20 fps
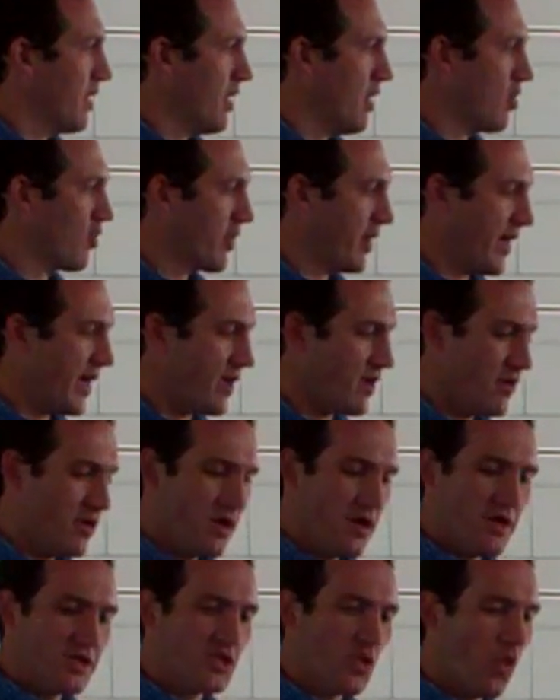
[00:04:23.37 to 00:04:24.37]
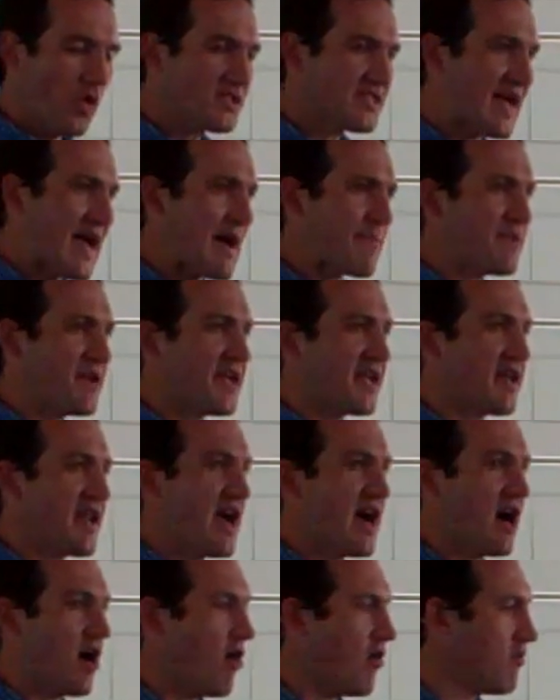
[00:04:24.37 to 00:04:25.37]
Okay. So what's happening
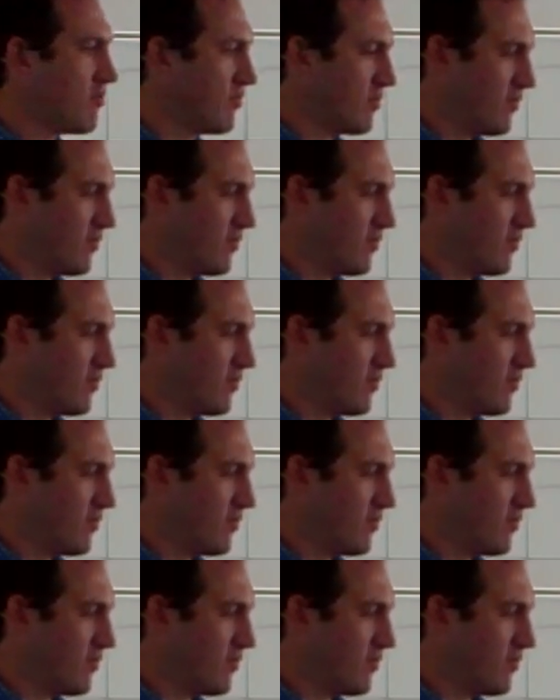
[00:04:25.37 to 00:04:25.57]
now?